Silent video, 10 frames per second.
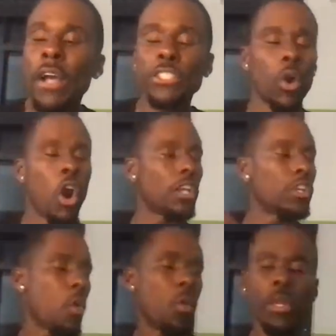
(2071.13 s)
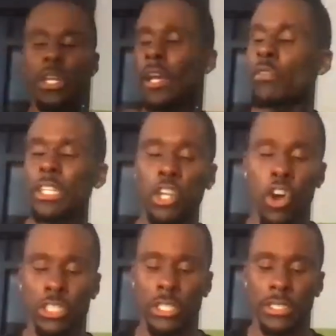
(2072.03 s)
So all in all, when we look at really
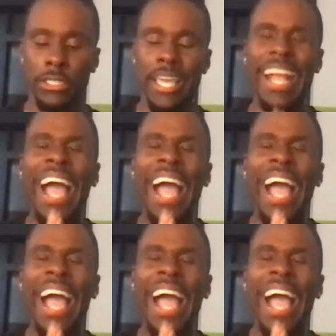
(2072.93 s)
launching this thing,